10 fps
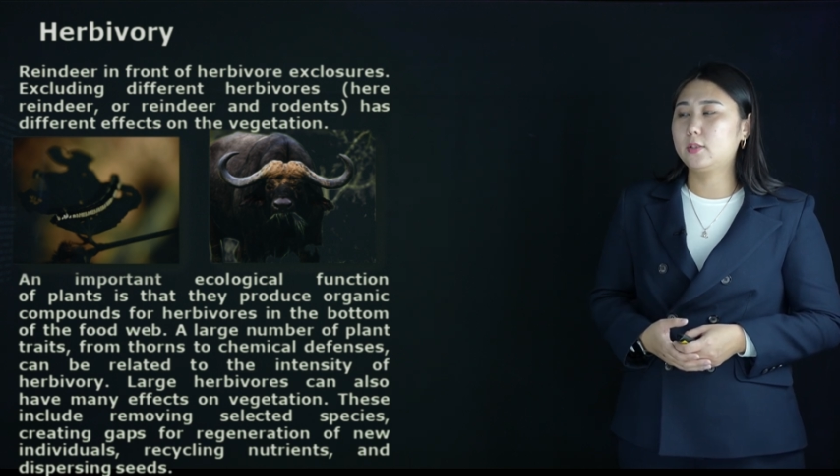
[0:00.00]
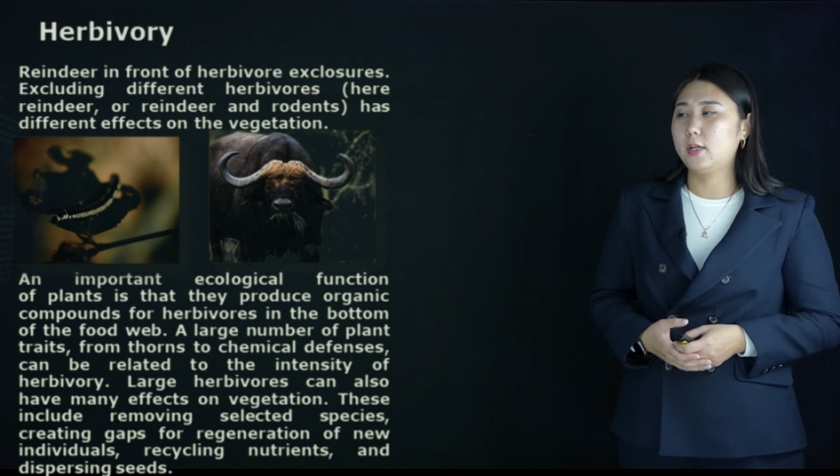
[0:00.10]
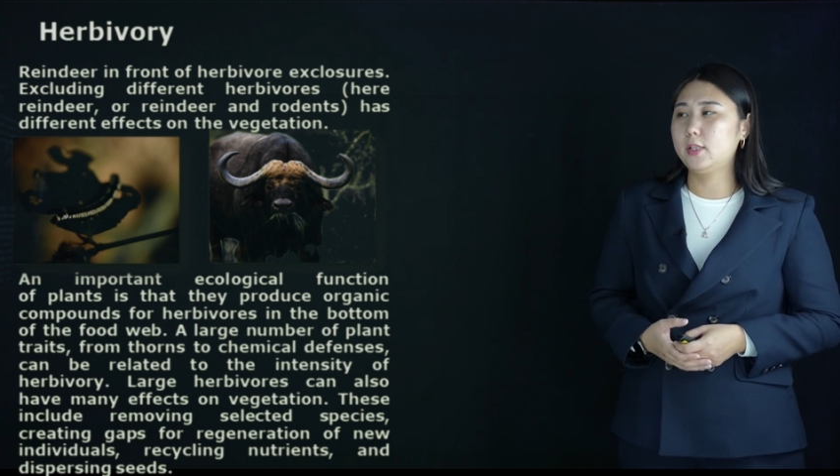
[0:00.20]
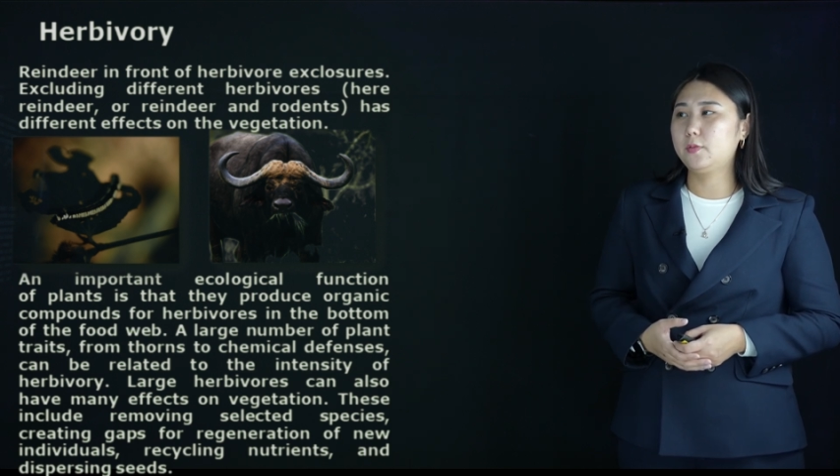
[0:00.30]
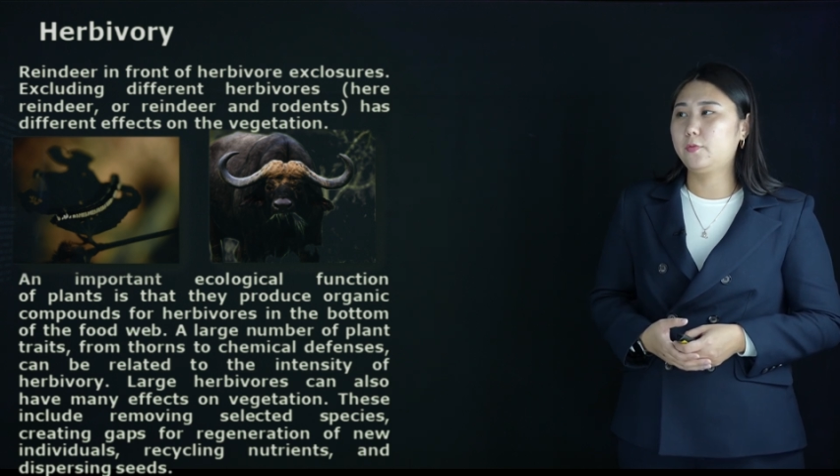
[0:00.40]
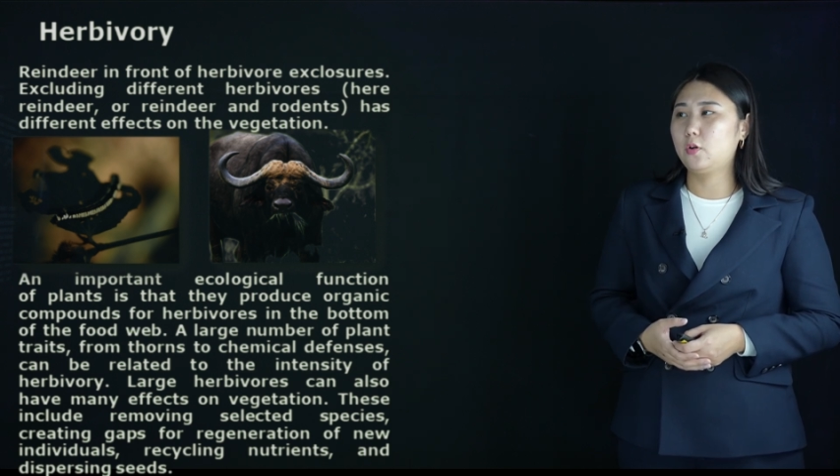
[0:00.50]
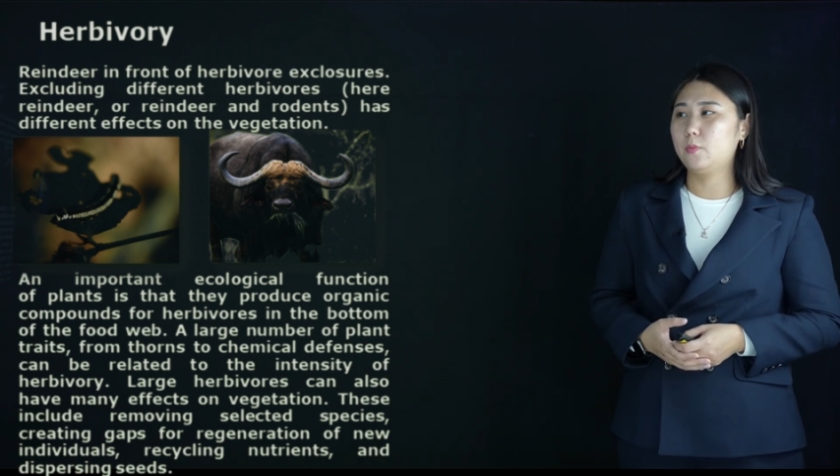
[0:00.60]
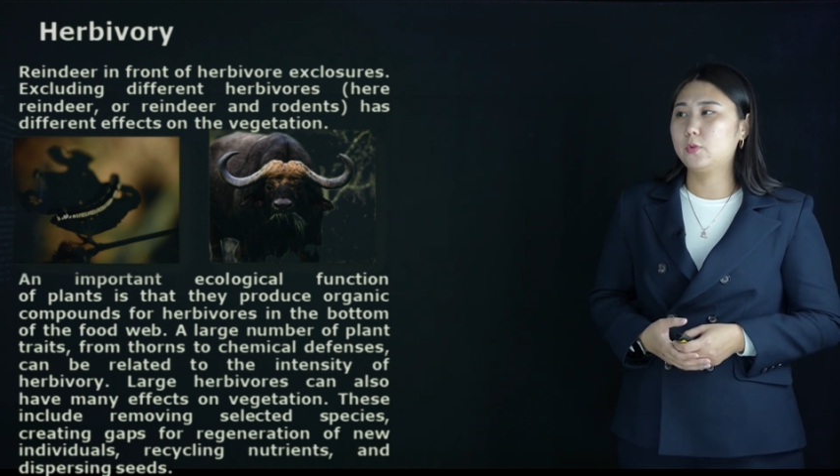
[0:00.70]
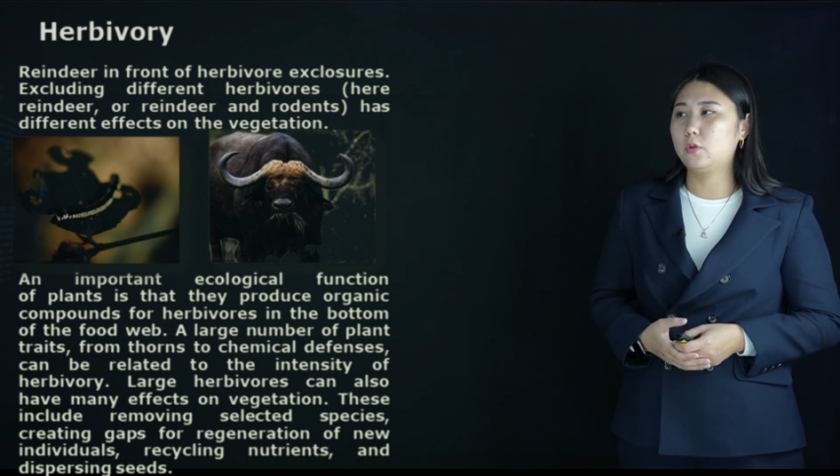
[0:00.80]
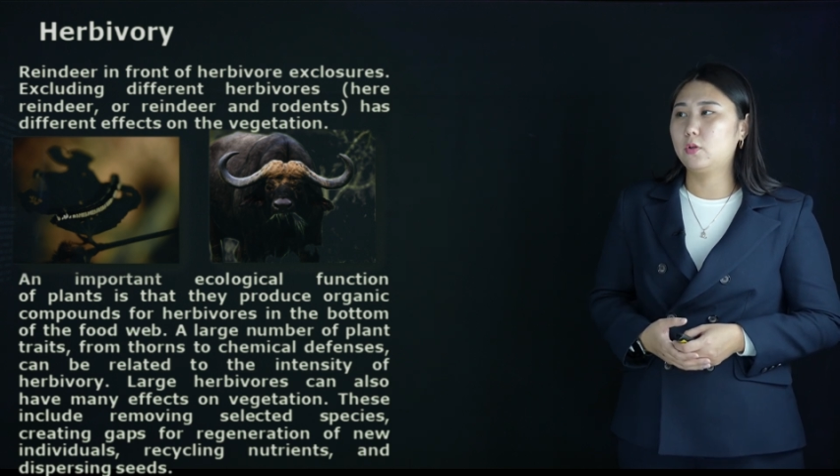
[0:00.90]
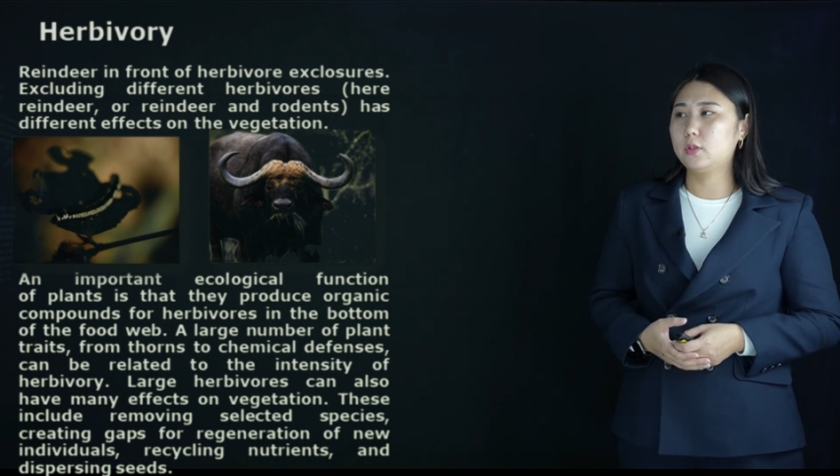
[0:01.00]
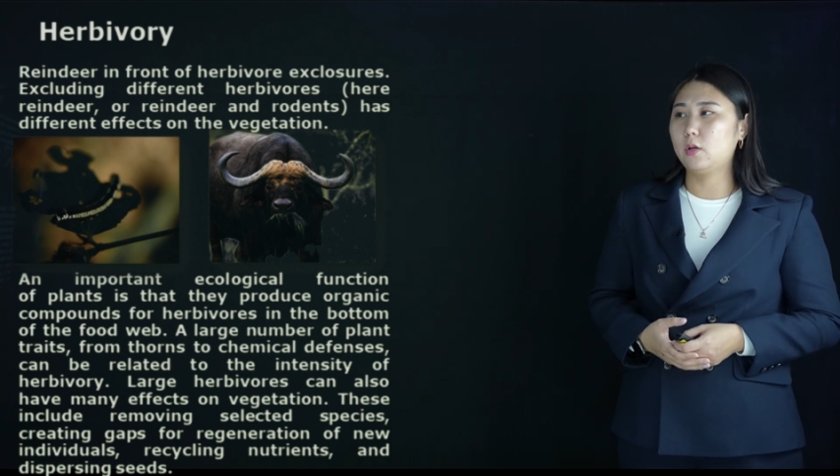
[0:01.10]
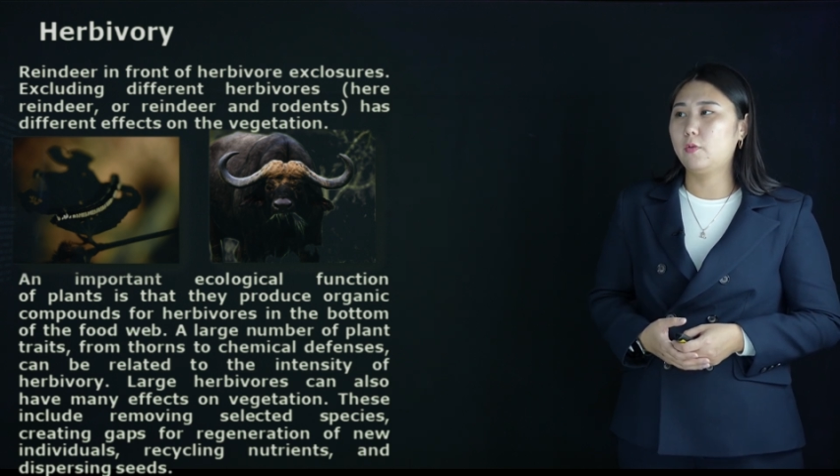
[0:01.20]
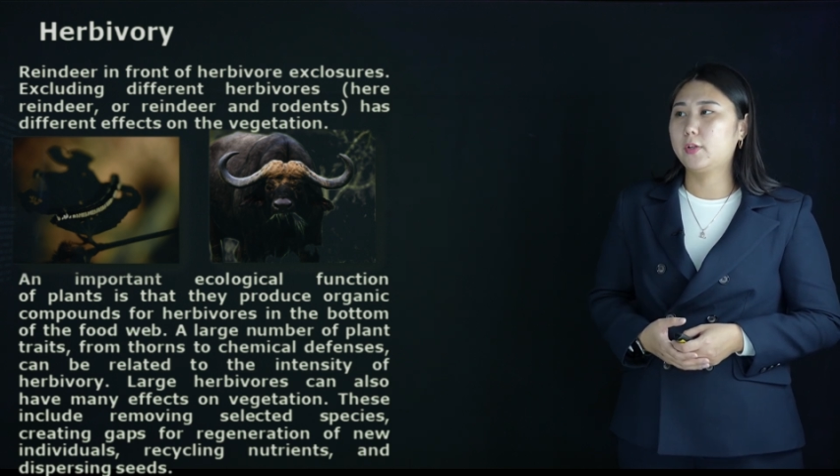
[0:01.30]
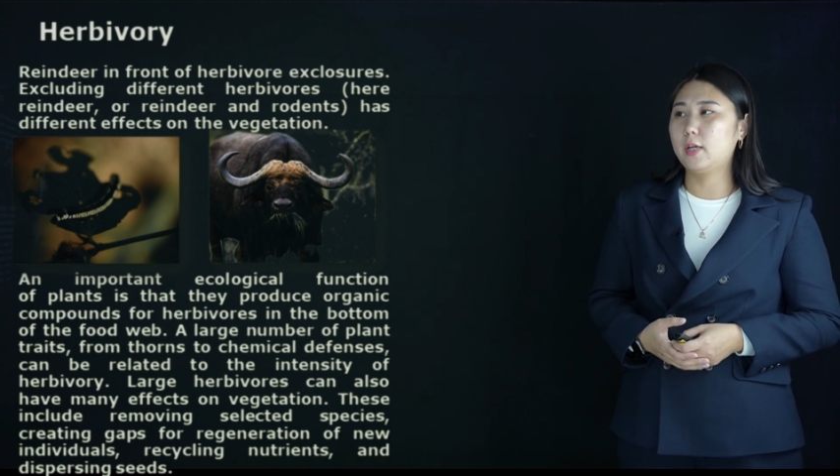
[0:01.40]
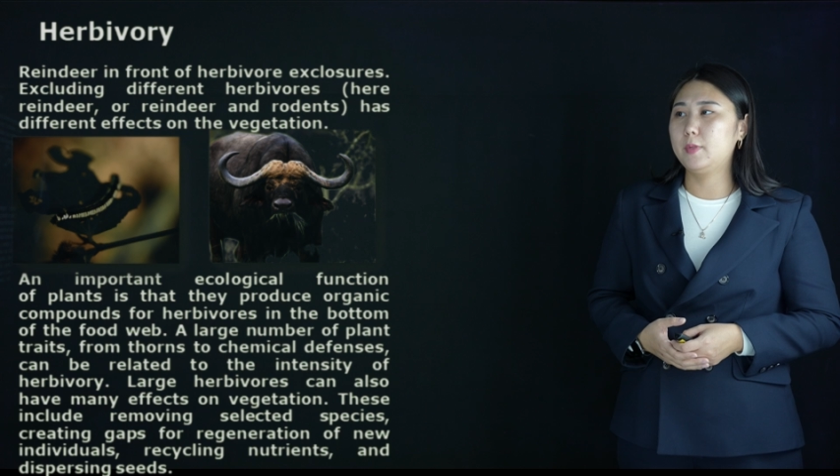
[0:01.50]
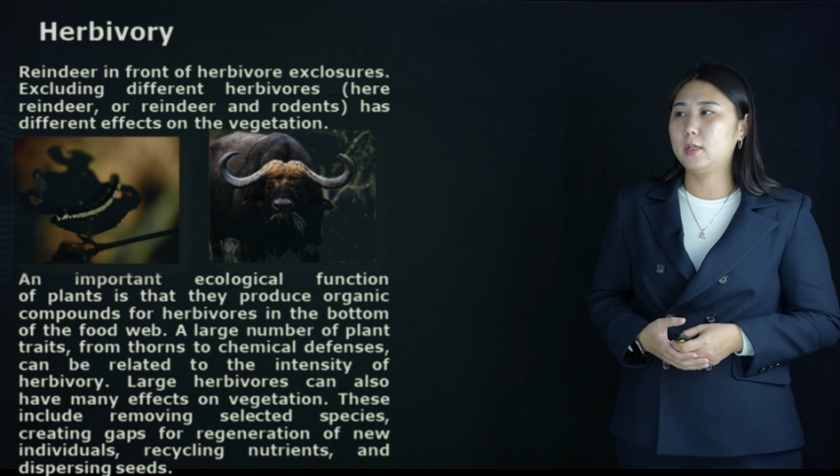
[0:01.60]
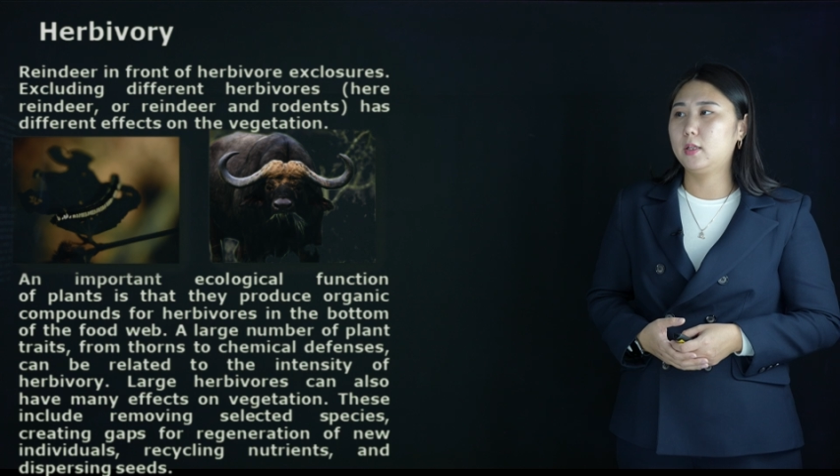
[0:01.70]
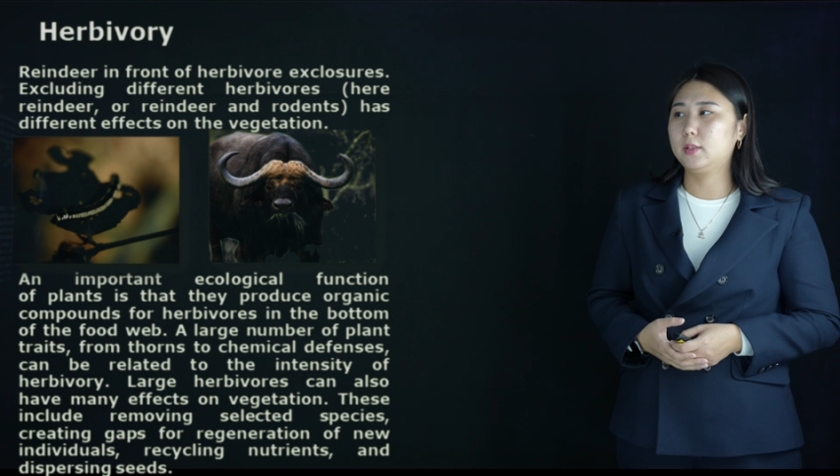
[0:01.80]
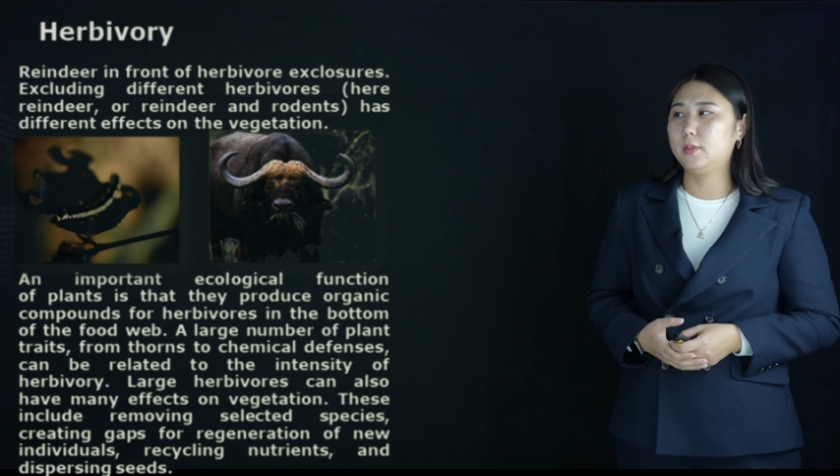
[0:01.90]
traits from sort of
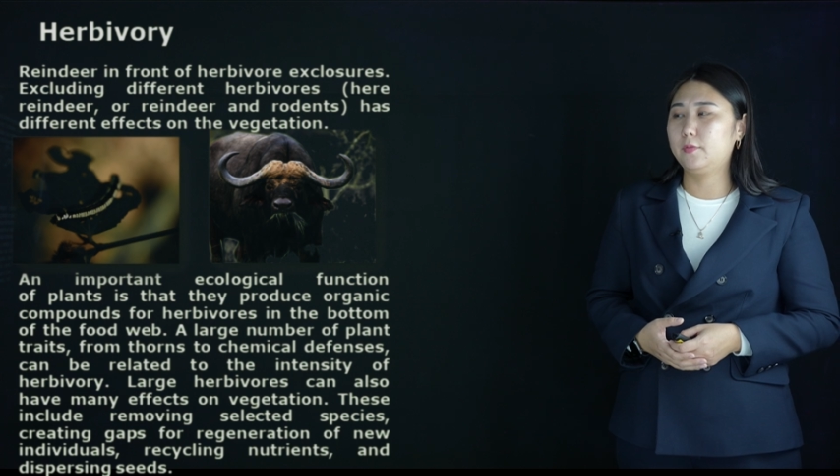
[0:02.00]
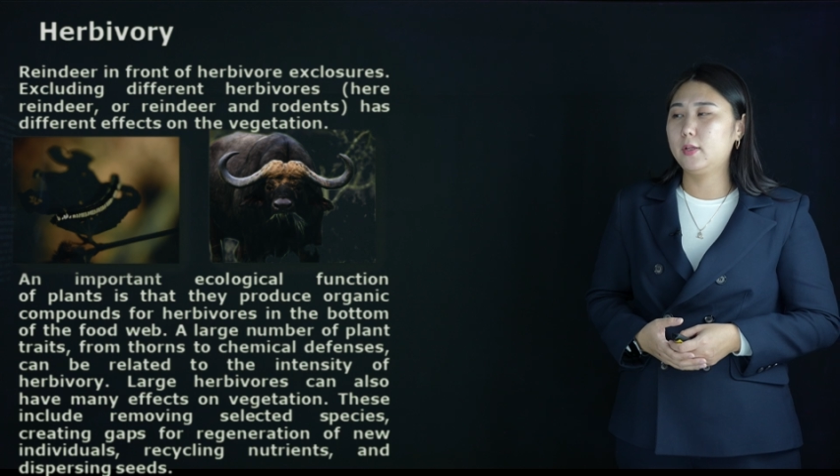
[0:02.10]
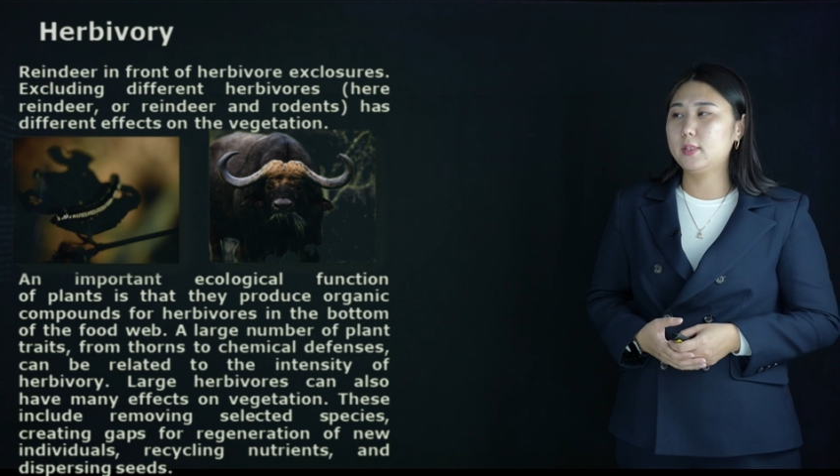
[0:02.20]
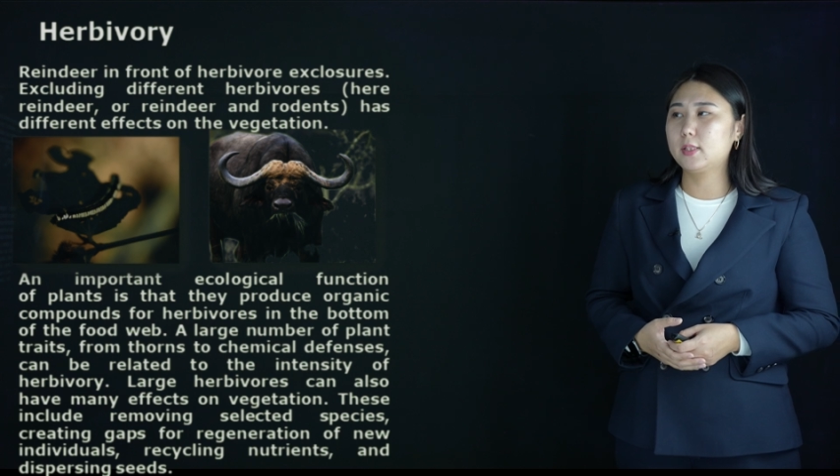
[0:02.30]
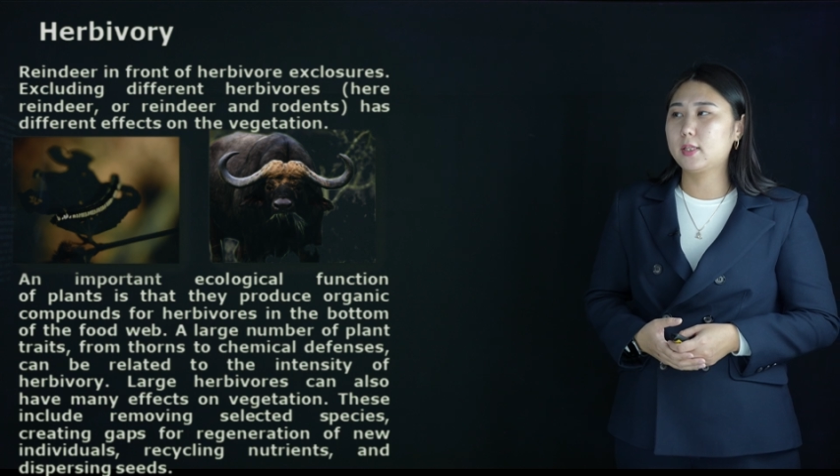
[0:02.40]
chemical defenses